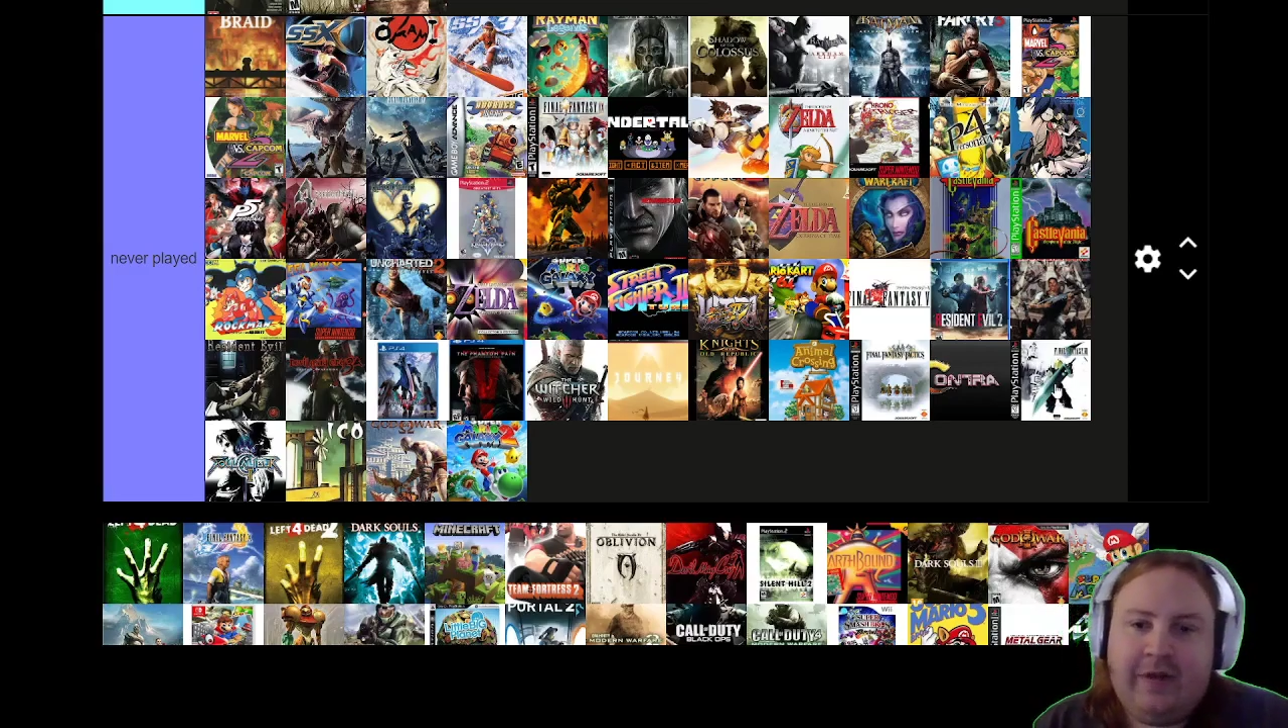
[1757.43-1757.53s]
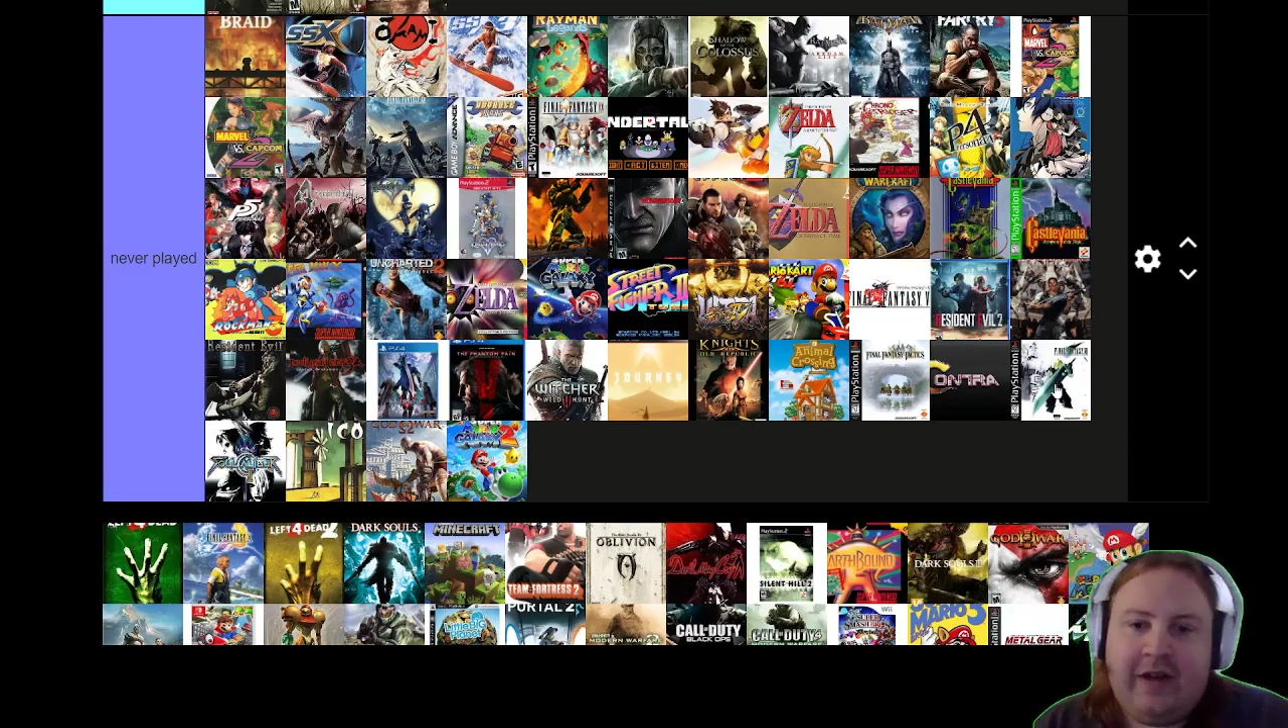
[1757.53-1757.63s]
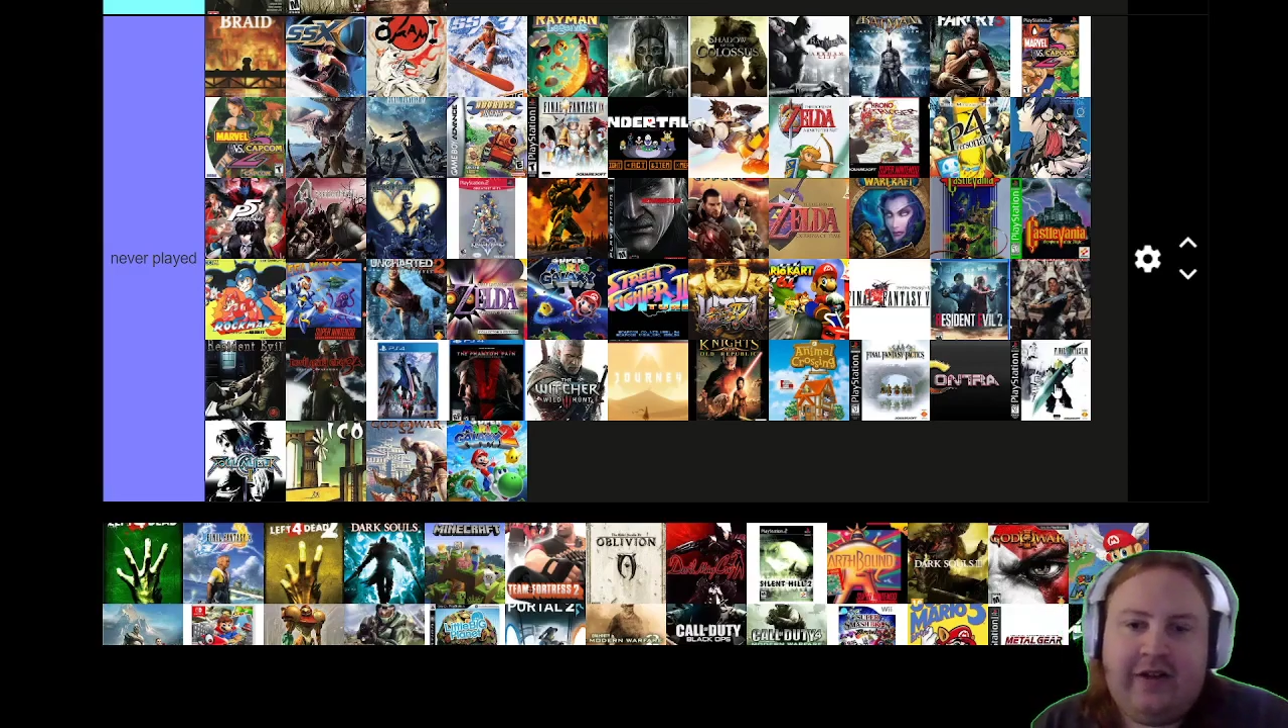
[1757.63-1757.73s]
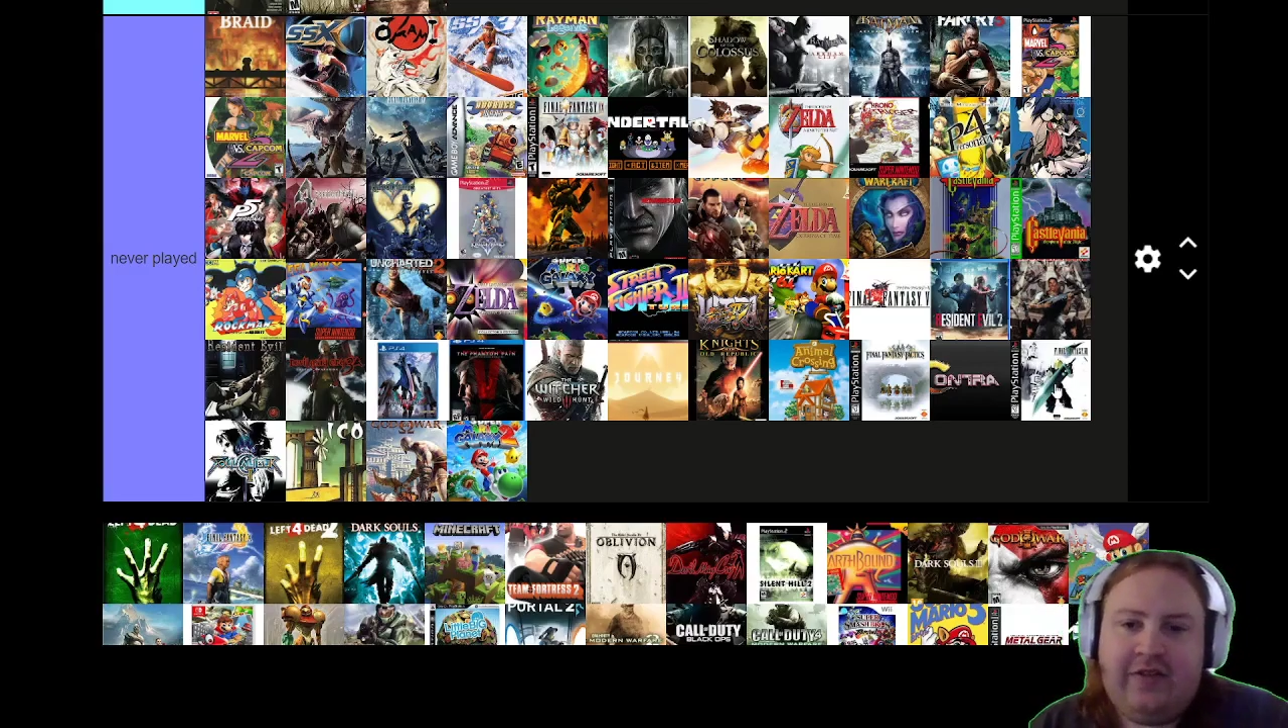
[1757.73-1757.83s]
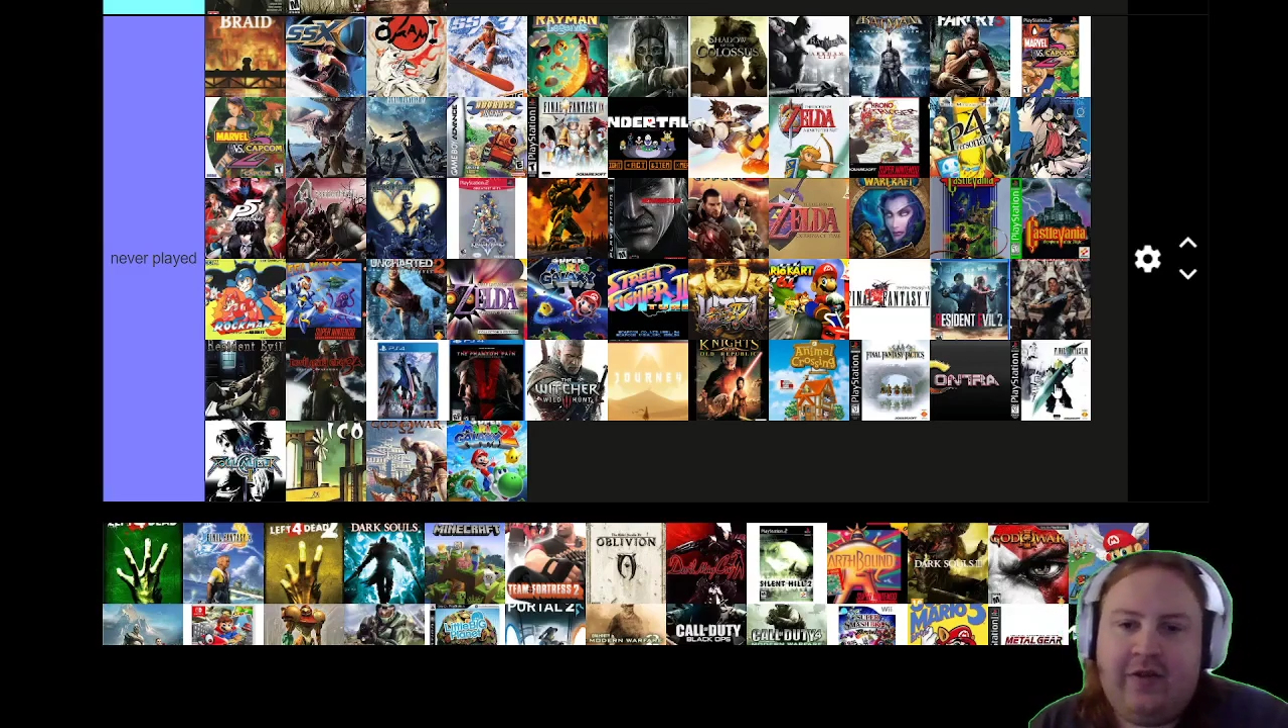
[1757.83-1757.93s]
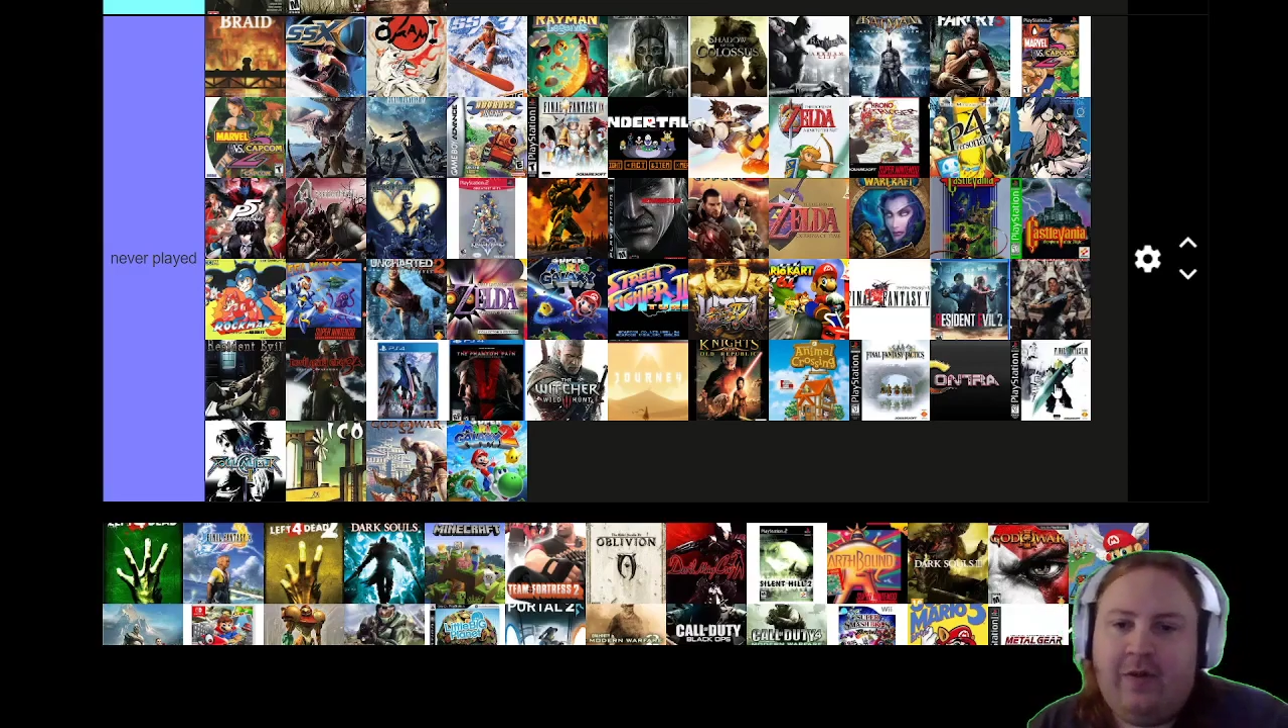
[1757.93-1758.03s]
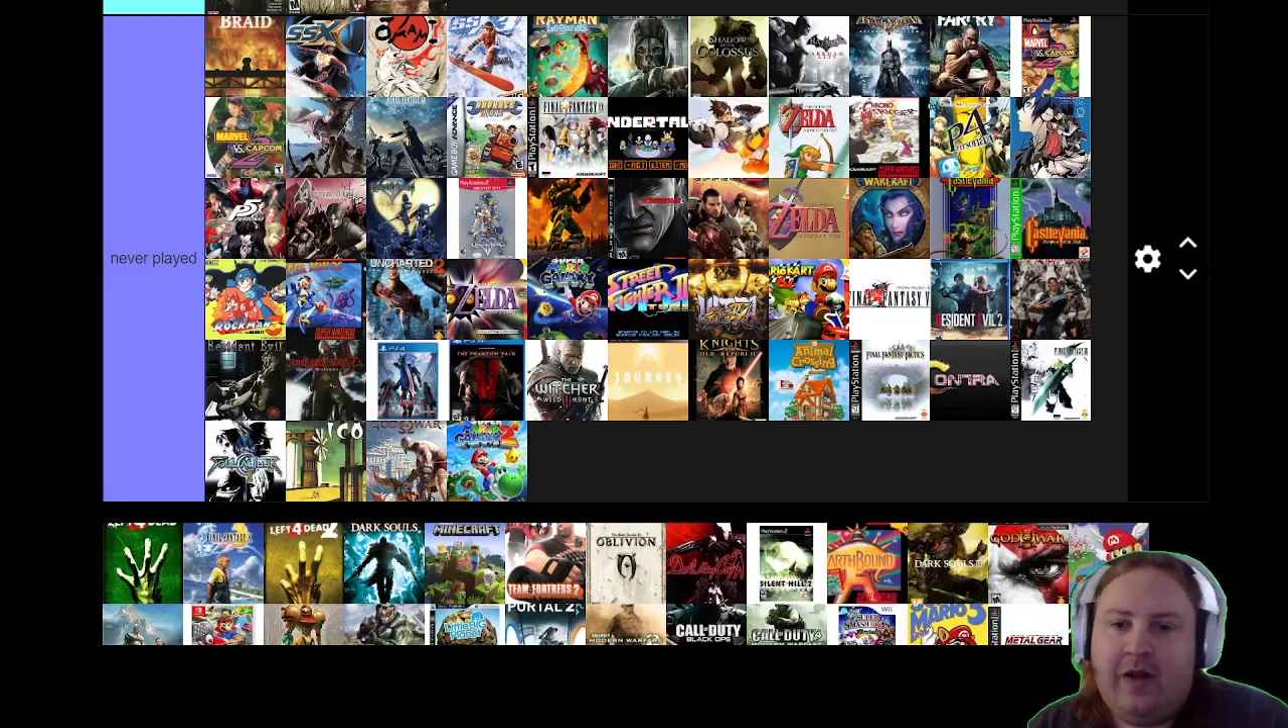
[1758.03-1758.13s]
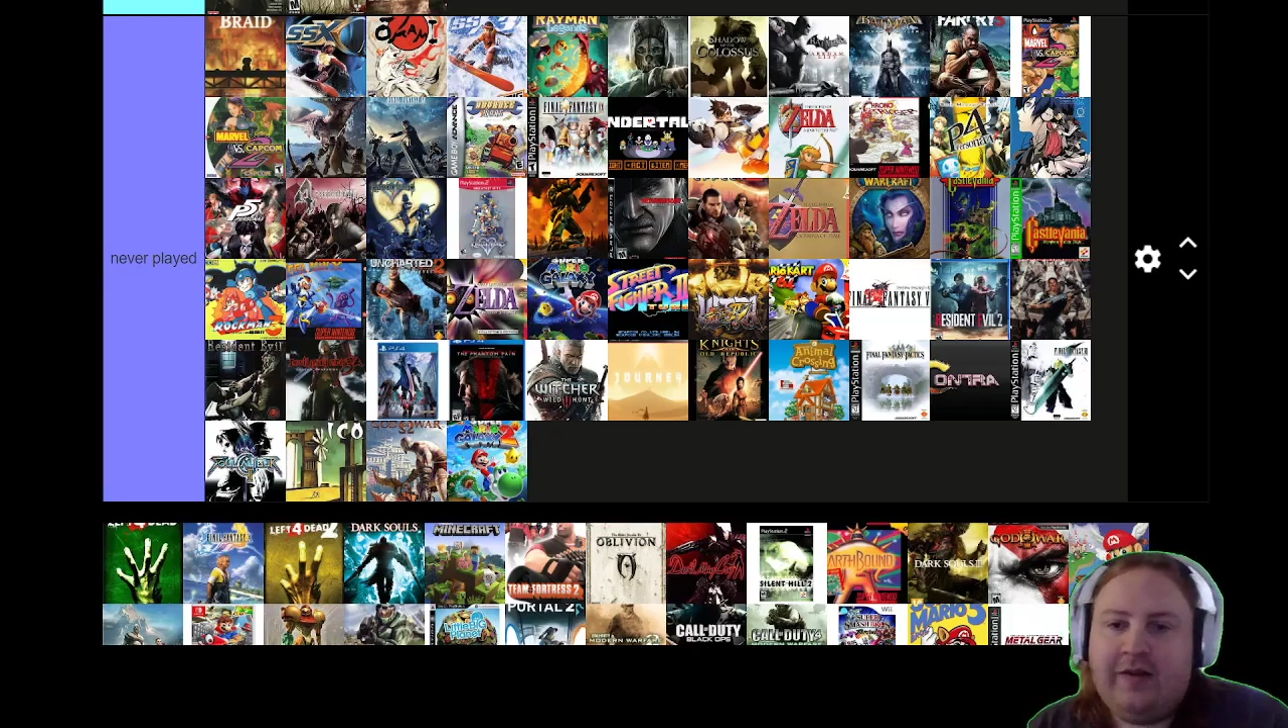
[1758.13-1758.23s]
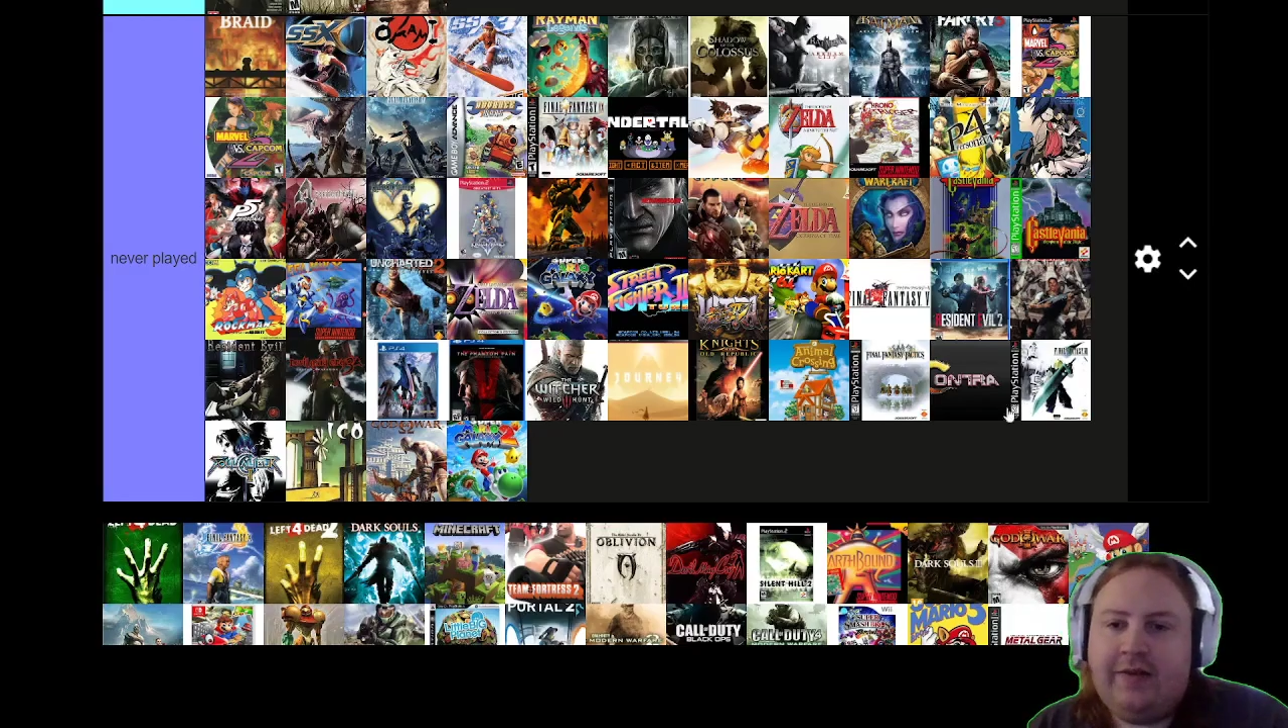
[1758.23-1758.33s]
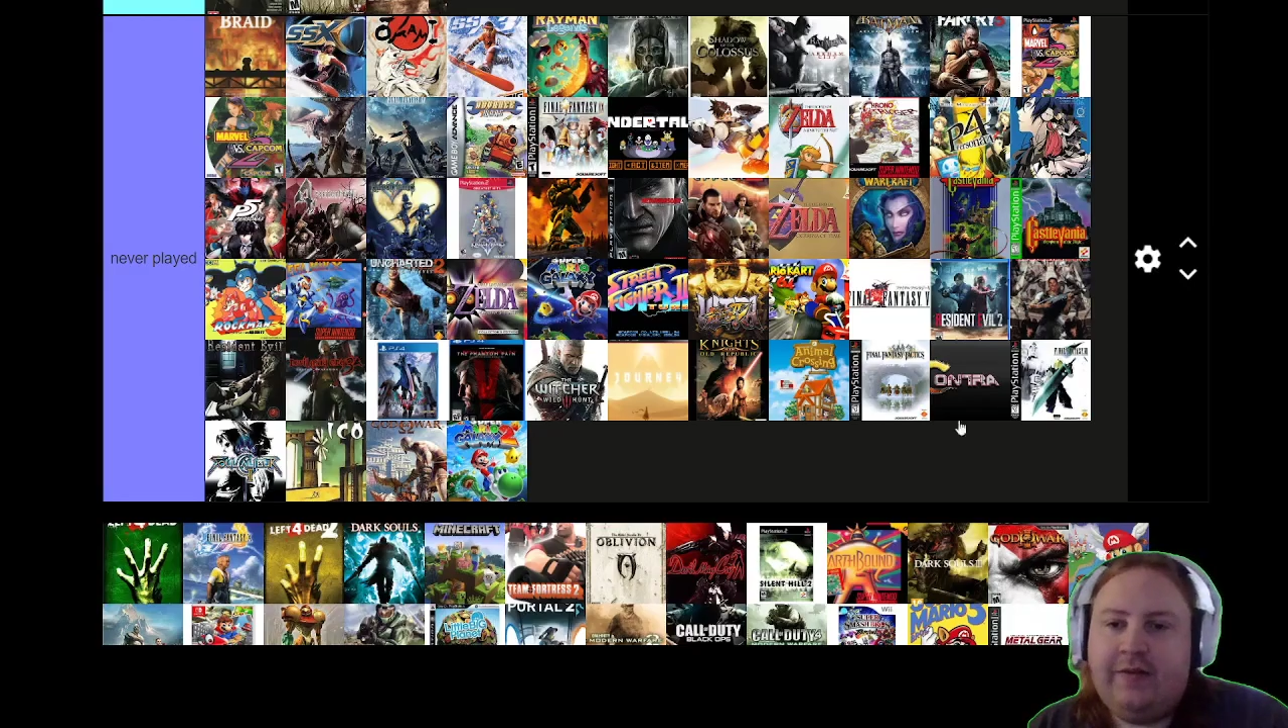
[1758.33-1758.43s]
but I just don't
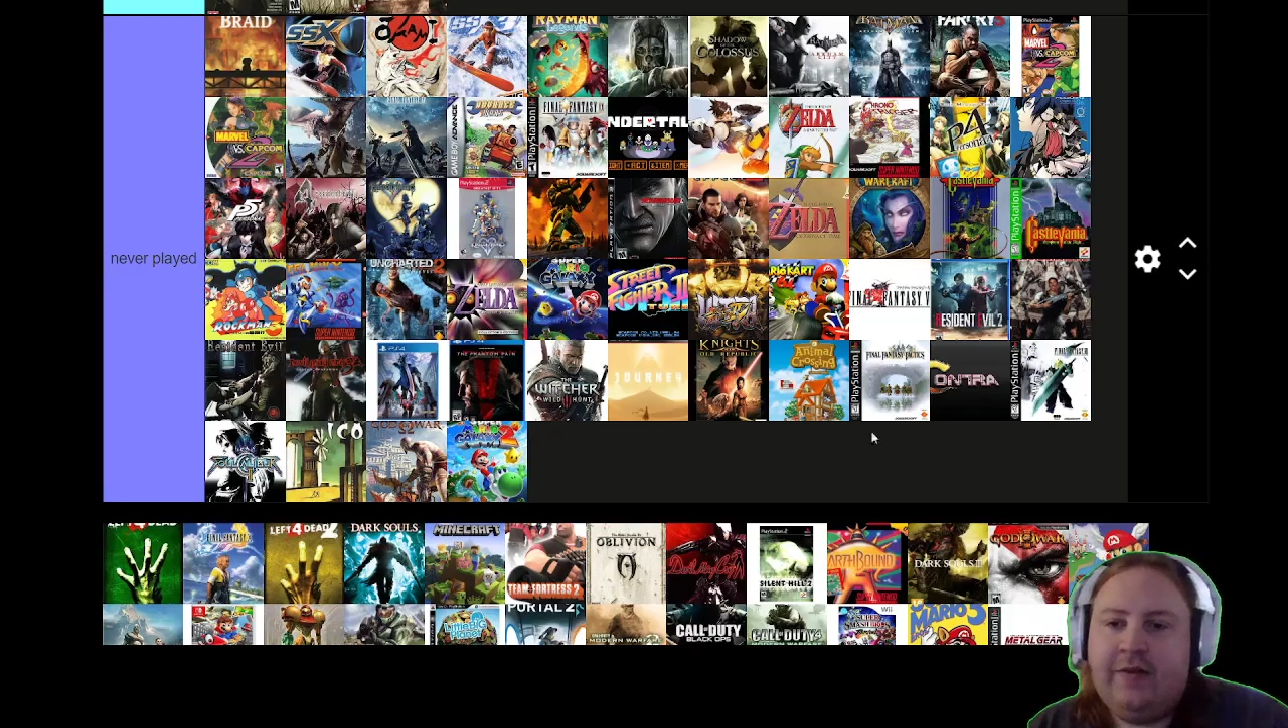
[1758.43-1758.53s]
want to.